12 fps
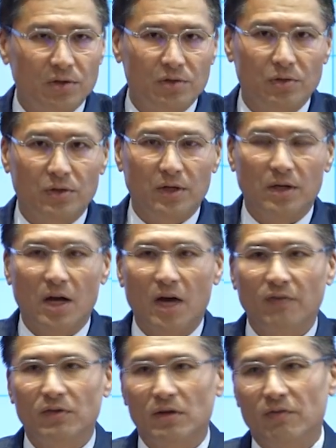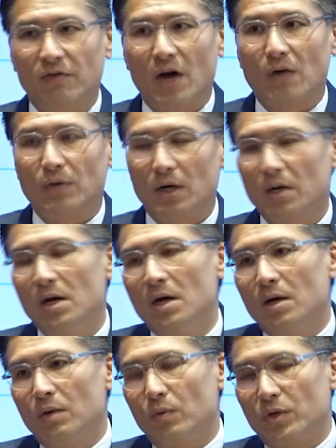So they have their FARA,
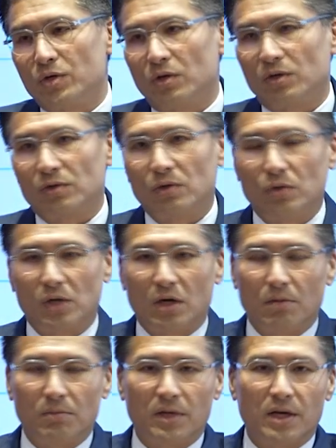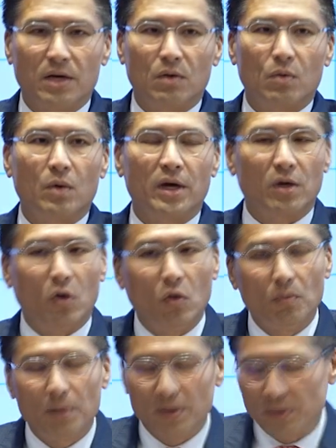which also lay out quite
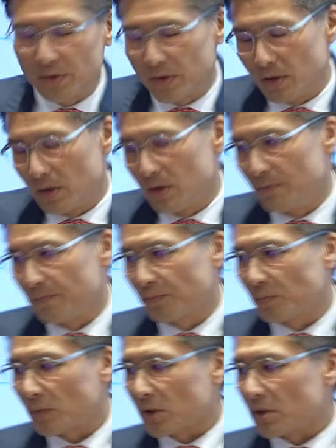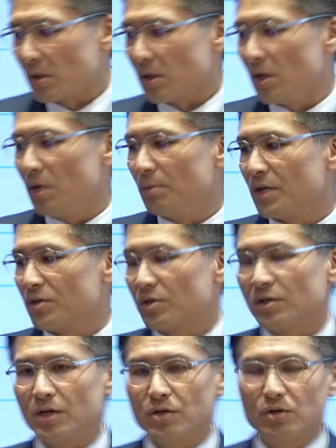open
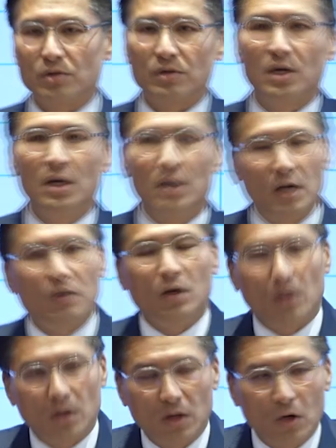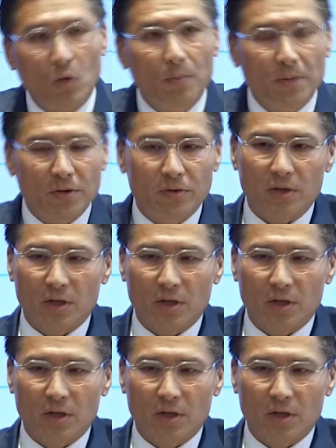legislation, open